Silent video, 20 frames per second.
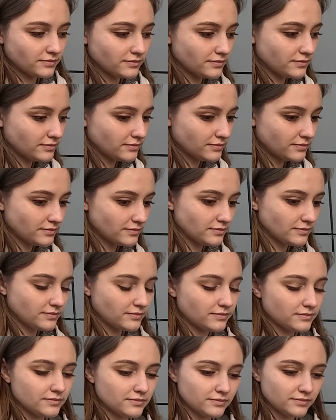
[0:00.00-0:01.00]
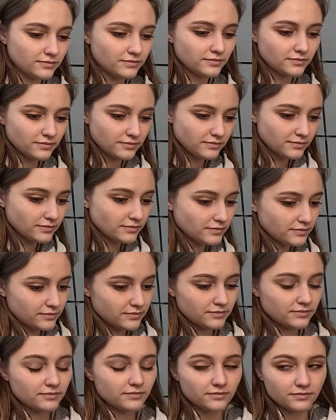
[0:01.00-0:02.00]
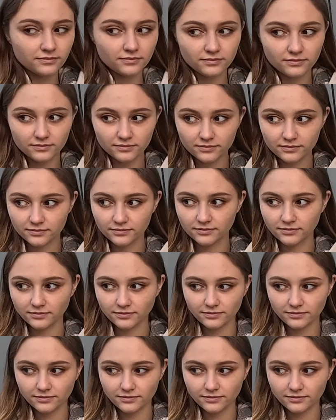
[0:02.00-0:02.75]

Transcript: This person isn't speaking.